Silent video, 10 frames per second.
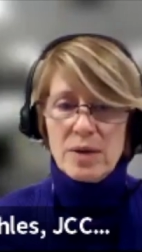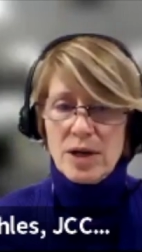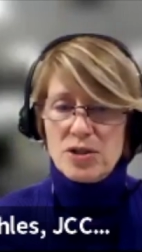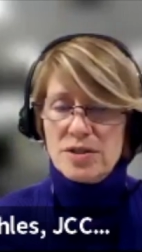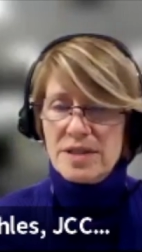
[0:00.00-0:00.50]

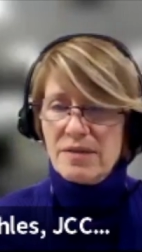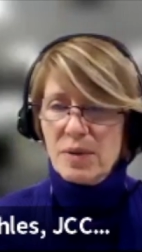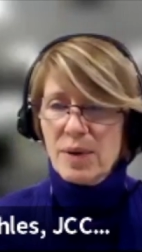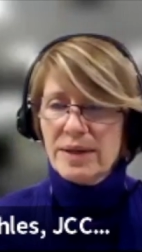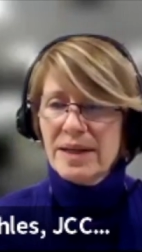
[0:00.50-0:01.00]
questions
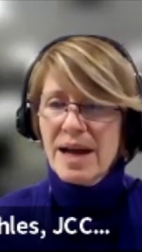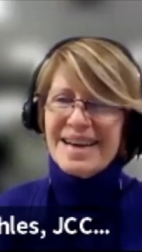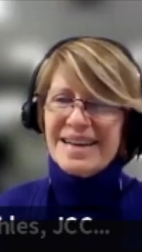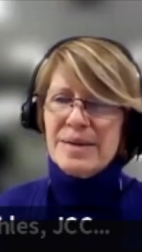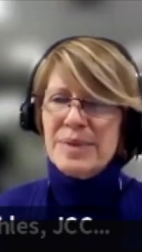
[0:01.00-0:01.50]
everyone
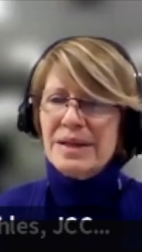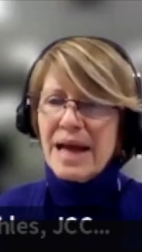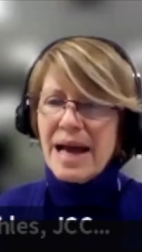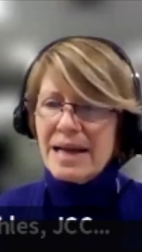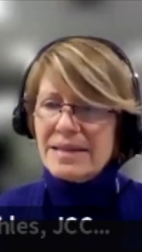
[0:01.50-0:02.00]

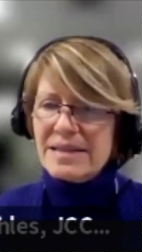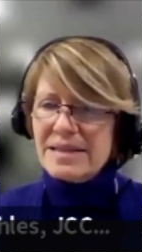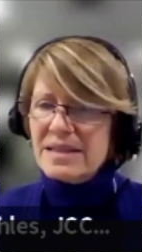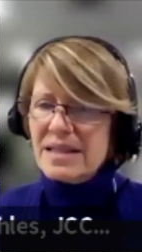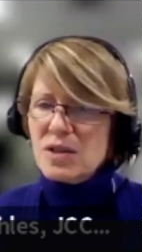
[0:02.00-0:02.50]
camille
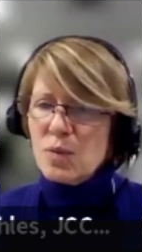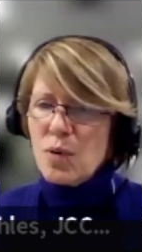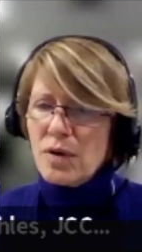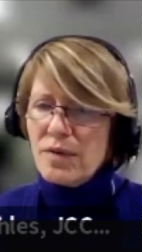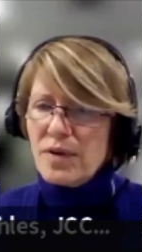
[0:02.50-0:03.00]
asks does it
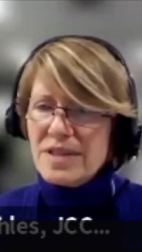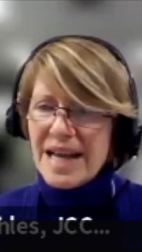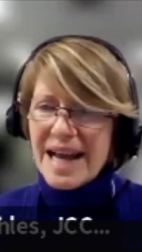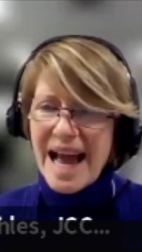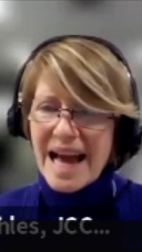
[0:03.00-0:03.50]
work for
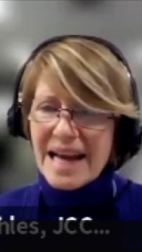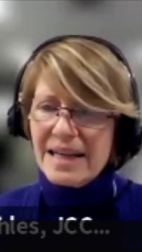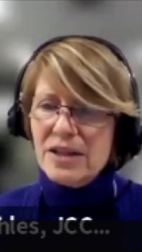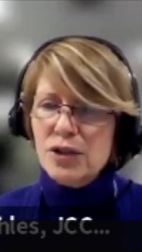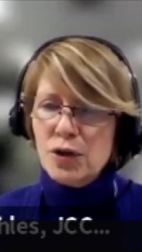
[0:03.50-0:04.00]

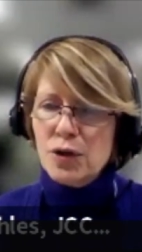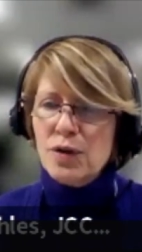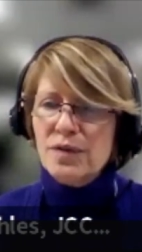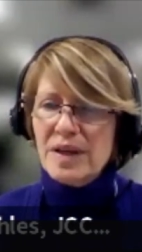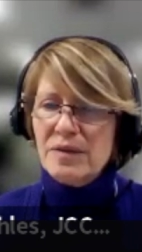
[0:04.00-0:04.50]
sciatica
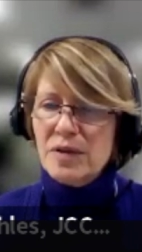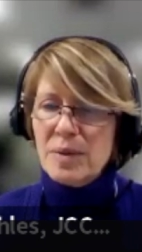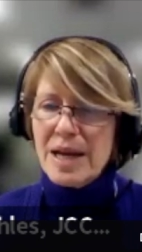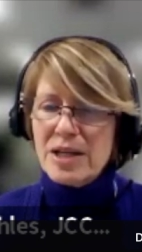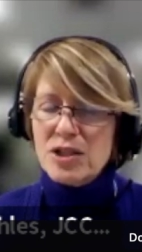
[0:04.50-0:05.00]
nerve
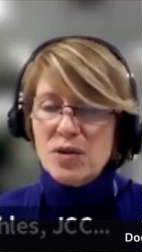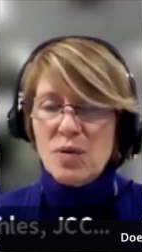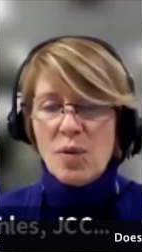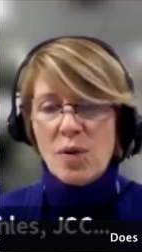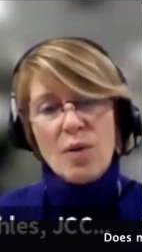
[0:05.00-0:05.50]
inflammation
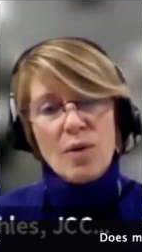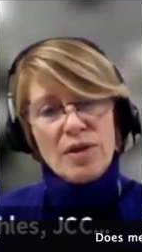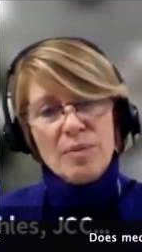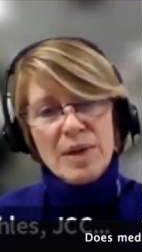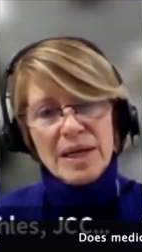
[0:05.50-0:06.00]
or
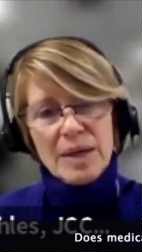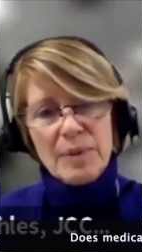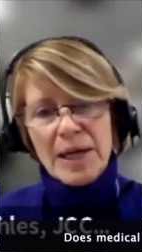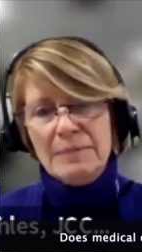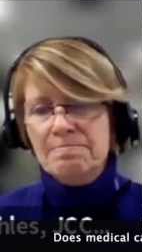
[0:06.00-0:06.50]
orthopedic
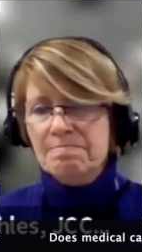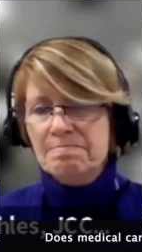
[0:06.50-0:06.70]
pain